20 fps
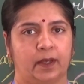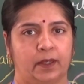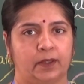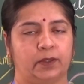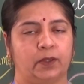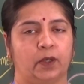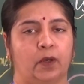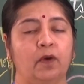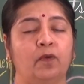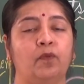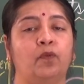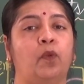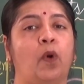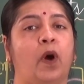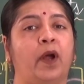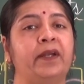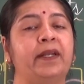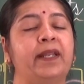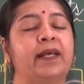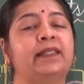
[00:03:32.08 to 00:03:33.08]
So
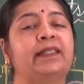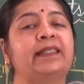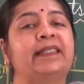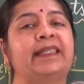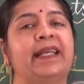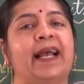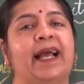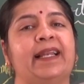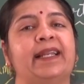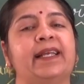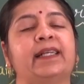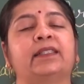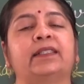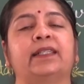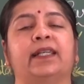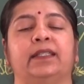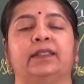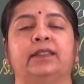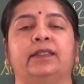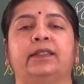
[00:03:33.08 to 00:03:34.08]
what does calyx
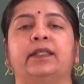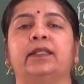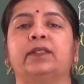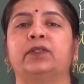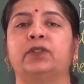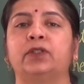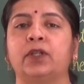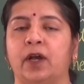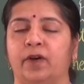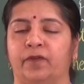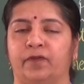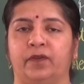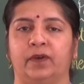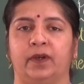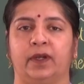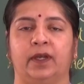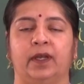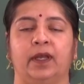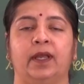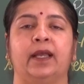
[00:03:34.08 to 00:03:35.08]
consist of?
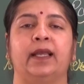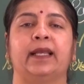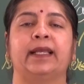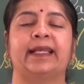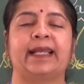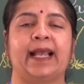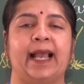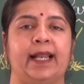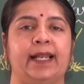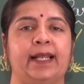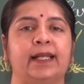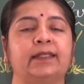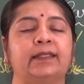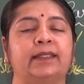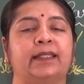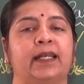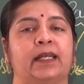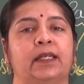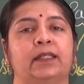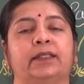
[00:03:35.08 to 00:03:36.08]

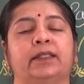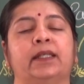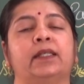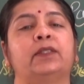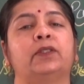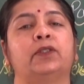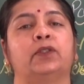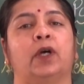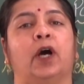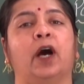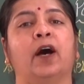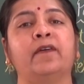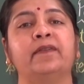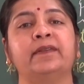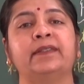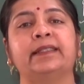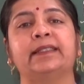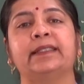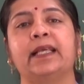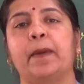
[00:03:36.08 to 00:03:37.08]
Calyx consists
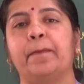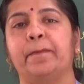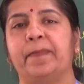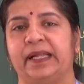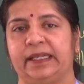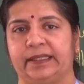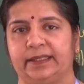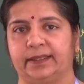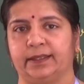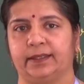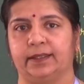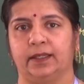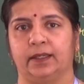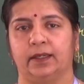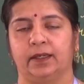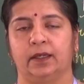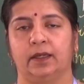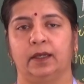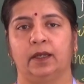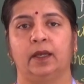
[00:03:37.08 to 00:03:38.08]
of sepals.
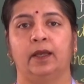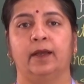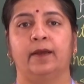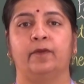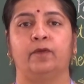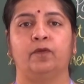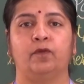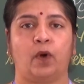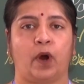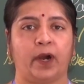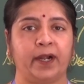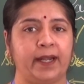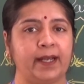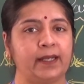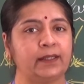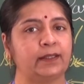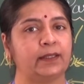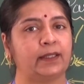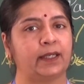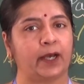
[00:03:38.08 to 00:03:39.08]
What
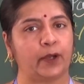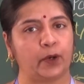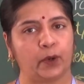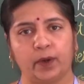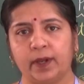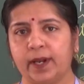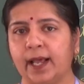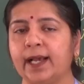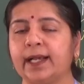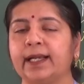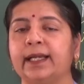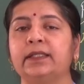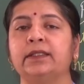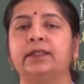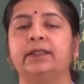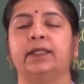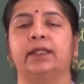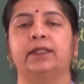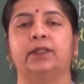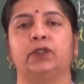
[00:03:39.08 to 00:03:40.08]
does corolla
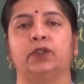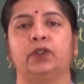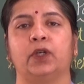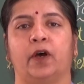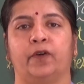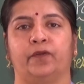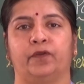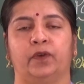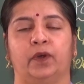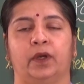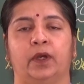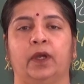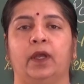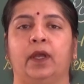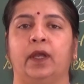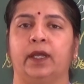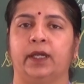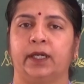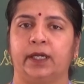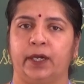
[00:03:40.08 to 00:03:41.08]
consist of?
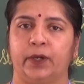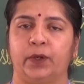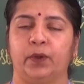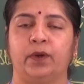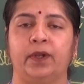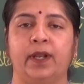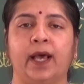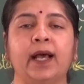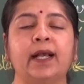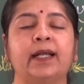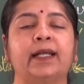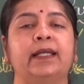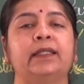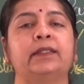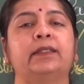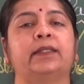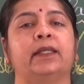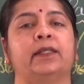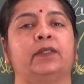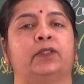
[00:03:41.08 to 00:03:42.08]
Corolla
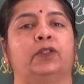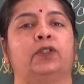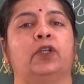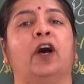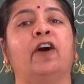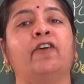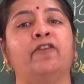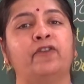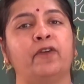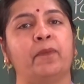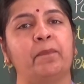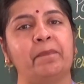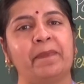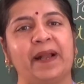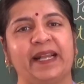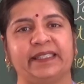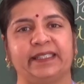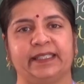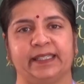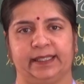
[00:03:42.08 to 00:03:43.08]
consists of
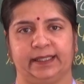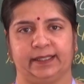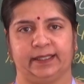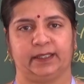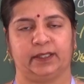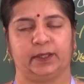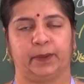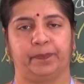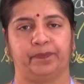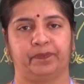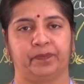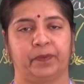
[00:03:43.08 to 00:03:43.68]
petals.